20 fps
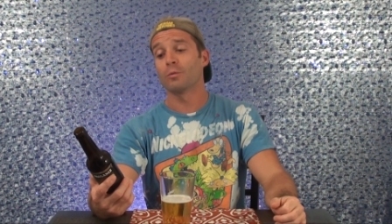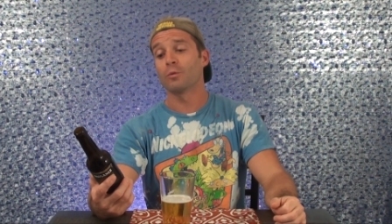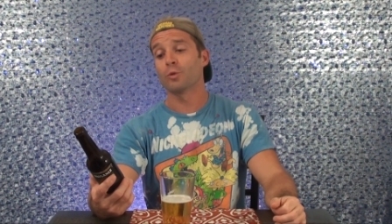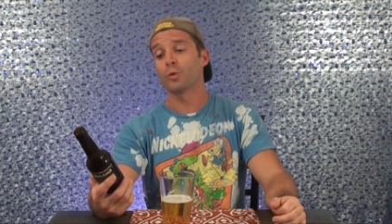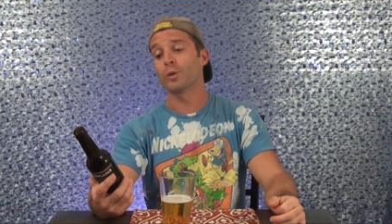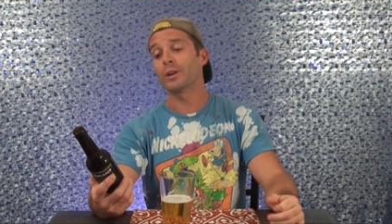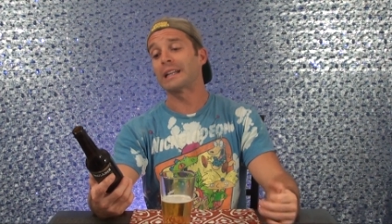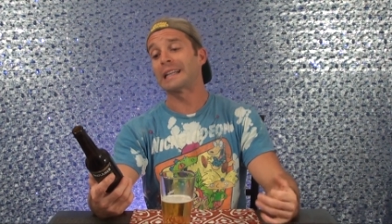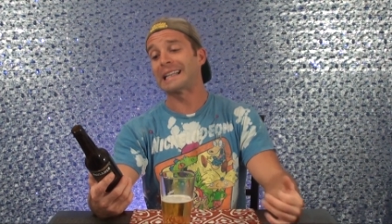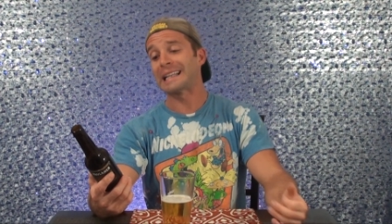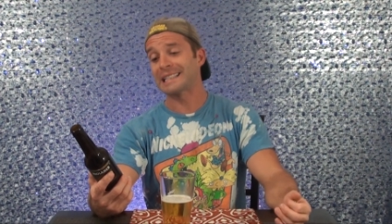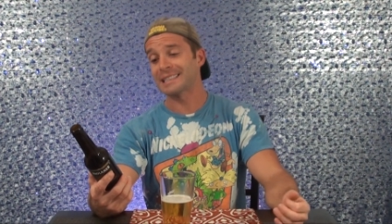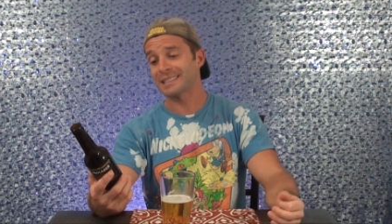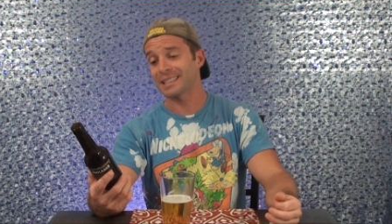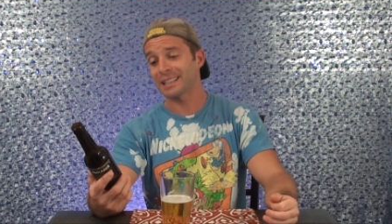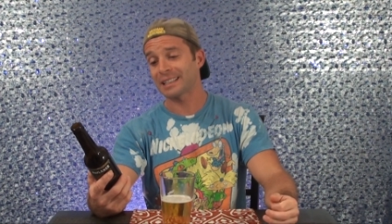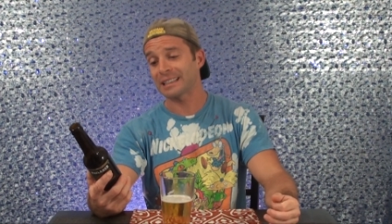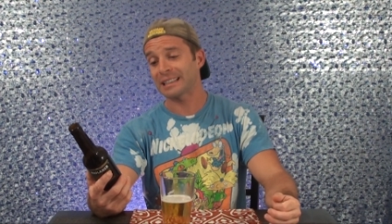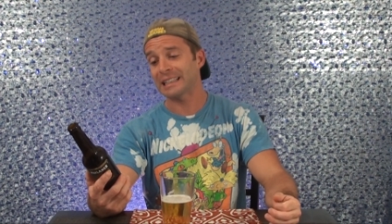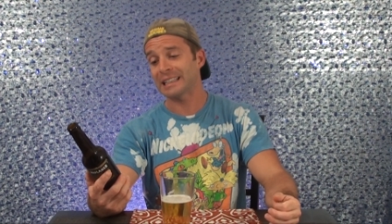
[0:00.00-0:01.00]

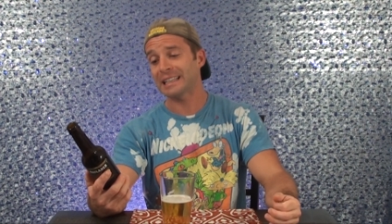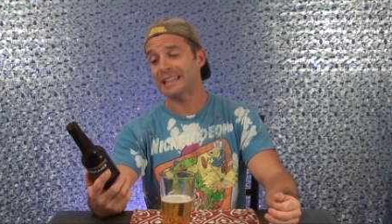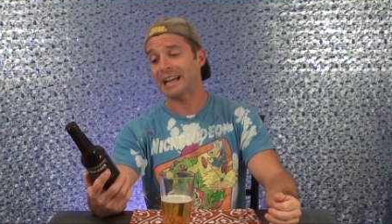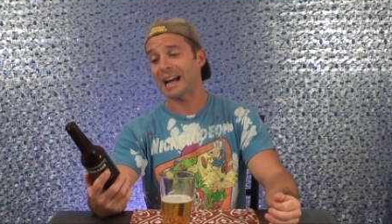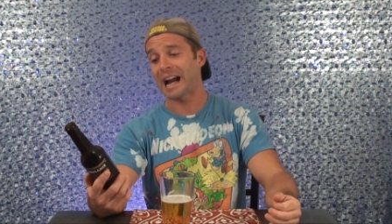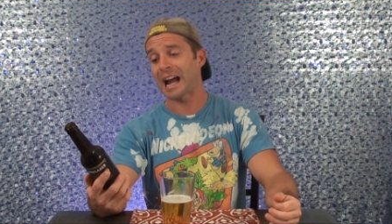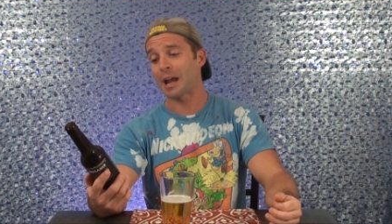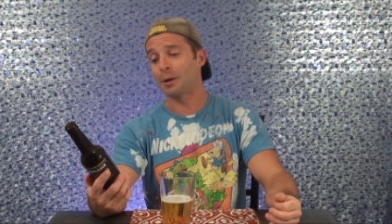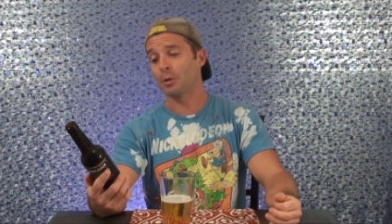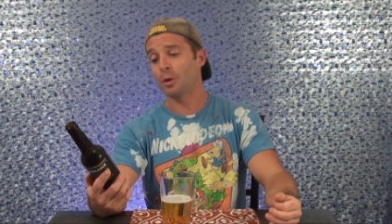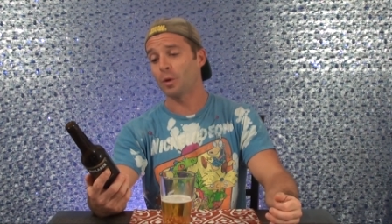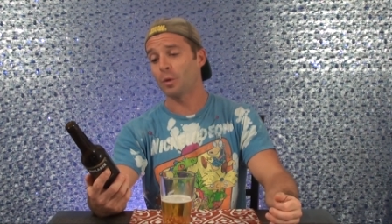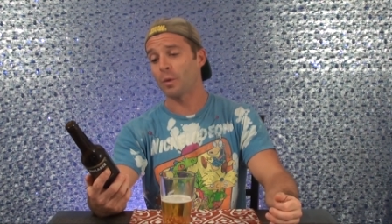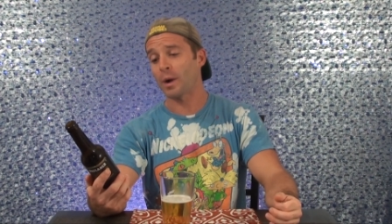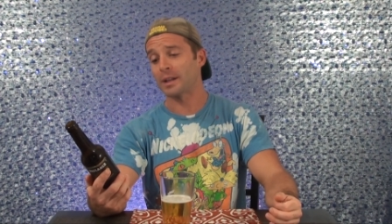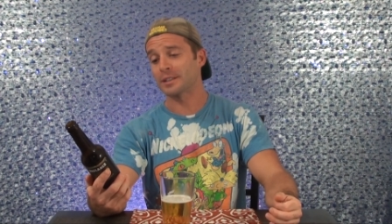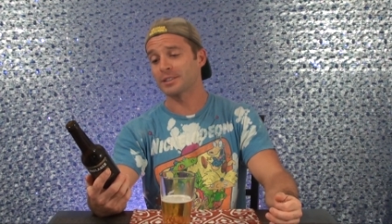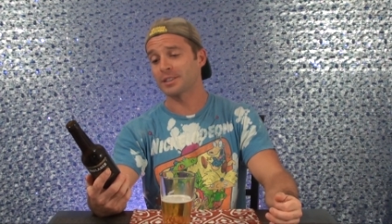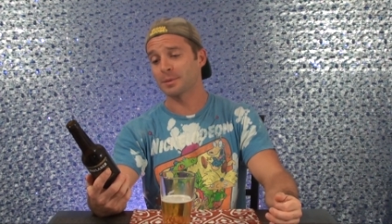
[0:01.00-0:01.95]
Realistically, I will want